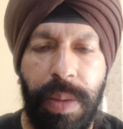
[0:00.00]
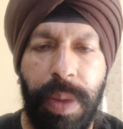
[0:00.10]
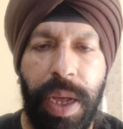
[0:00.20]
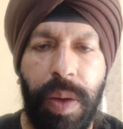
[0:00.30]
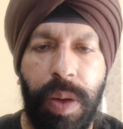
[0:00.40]

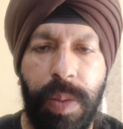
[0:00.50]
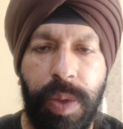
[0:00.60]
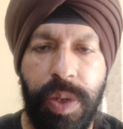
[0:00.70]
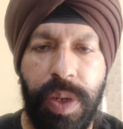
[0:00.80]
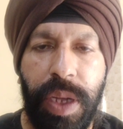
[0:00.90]
by
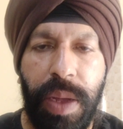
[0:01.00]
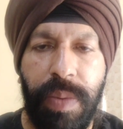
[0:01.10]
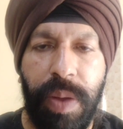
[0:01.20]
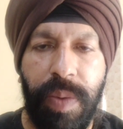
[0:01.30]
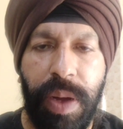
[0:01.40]
almost
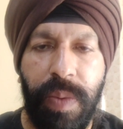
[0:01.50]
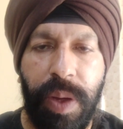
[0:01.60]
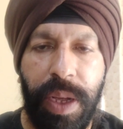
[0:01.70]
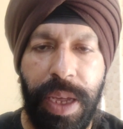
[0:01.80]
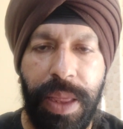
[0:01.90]
everyone
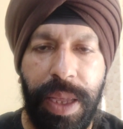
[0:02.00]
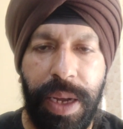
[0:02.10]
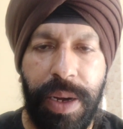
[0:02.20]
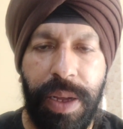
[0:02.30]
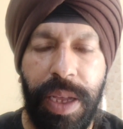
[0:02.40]
working there,